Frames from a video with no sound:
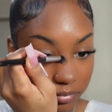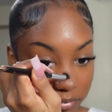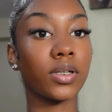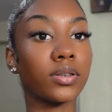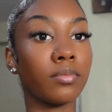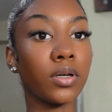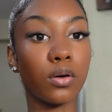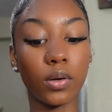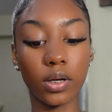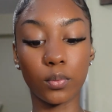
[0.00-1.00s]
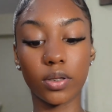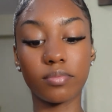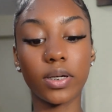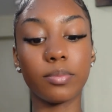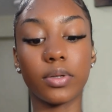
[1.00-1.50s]
Next, I'm gonna go in with
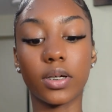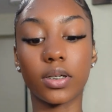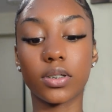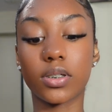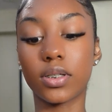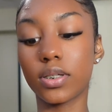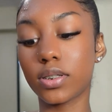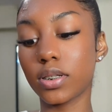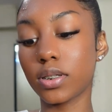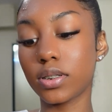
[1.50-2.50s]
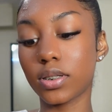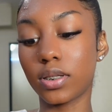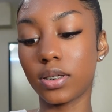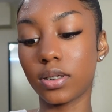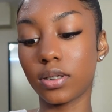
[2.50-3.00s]
my blush. This is
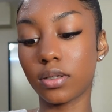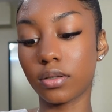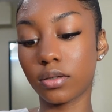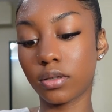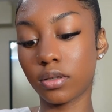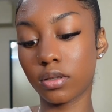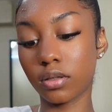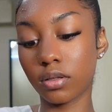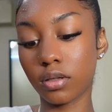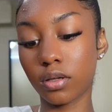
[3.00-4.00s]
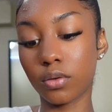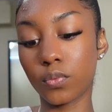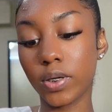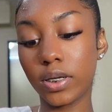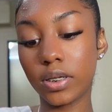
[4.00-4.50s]
the
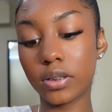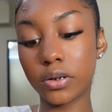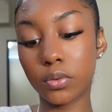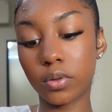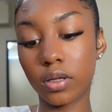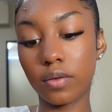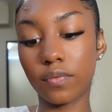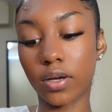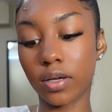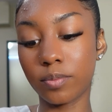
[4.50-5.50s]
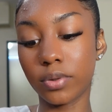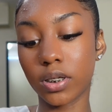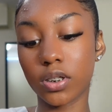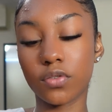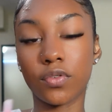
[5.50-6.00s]
Radiant 25
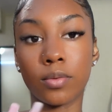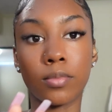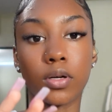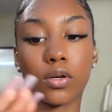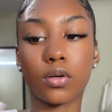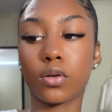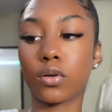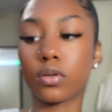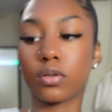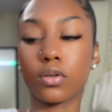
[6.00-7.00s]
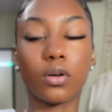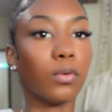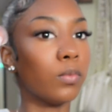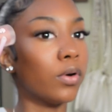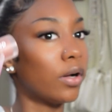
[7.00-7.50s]
blush from
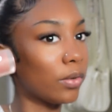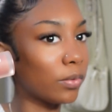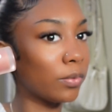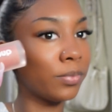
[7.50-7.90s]
Quo